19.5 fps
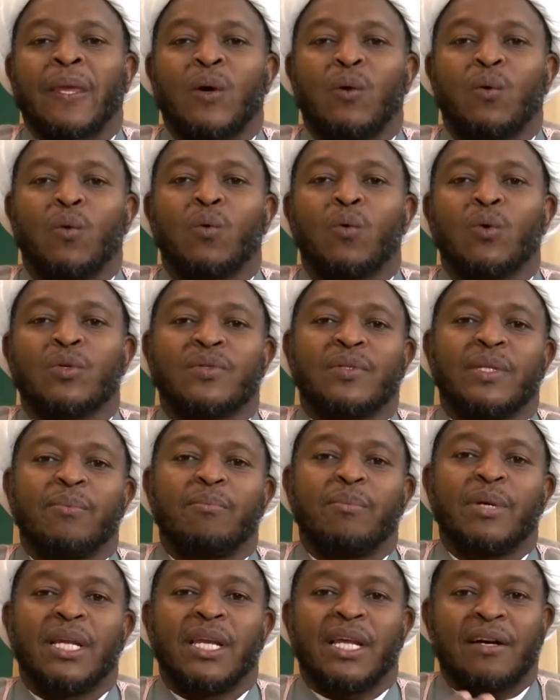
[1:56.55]
who was the
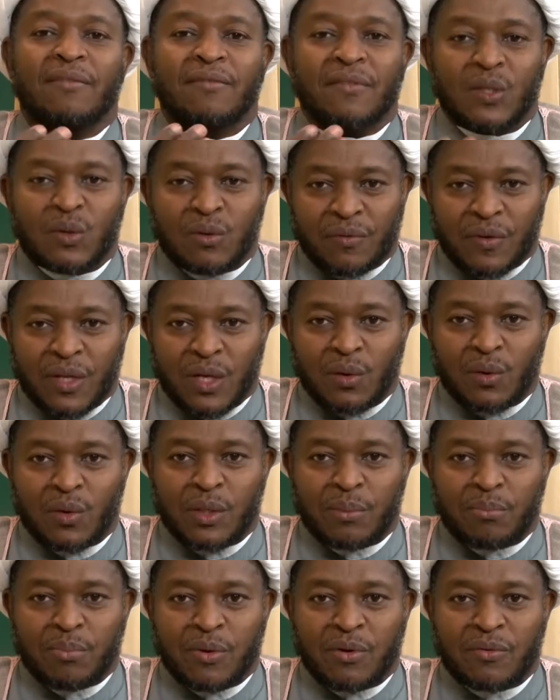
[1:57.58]
beloved of the
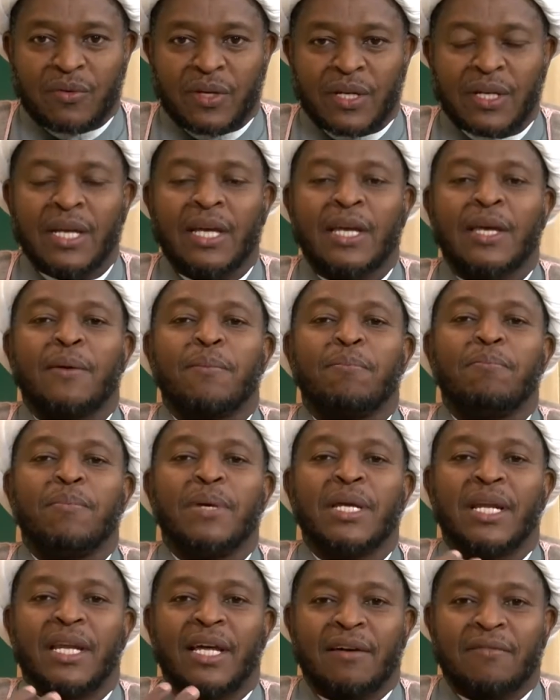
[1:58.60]
Holy Prophet,
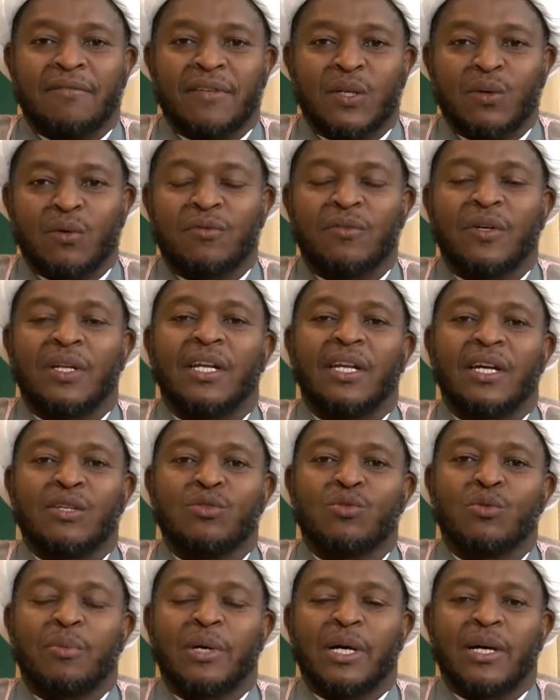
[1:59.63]
beloved of Allah
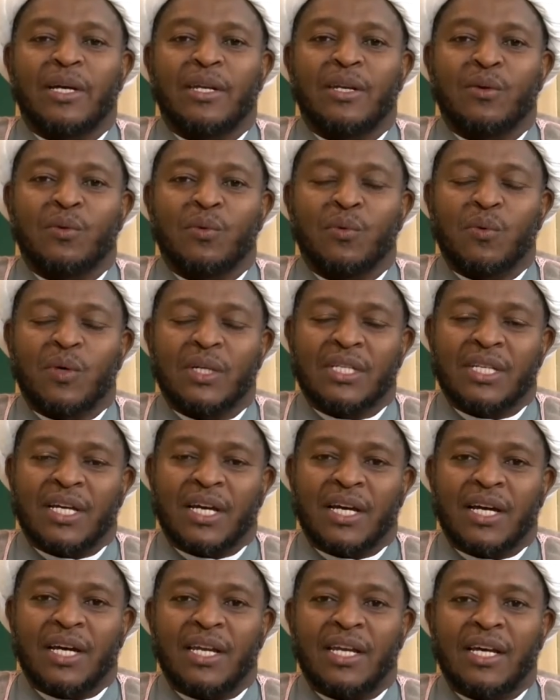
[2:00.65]
subhanahu wa
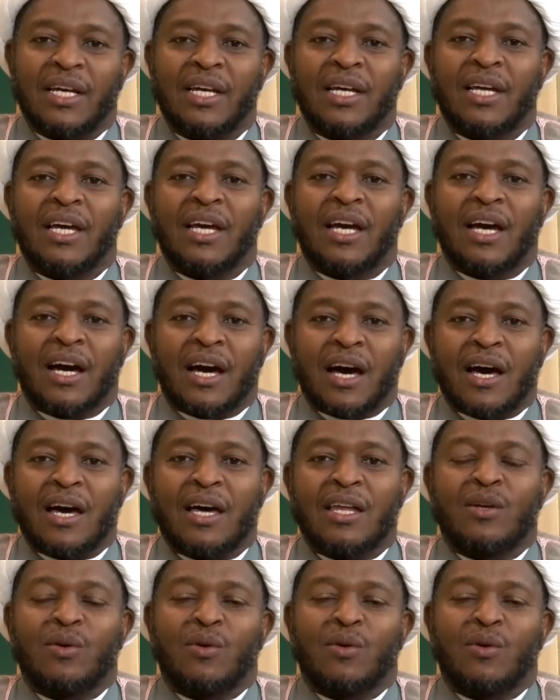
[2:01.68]
ta'ala, and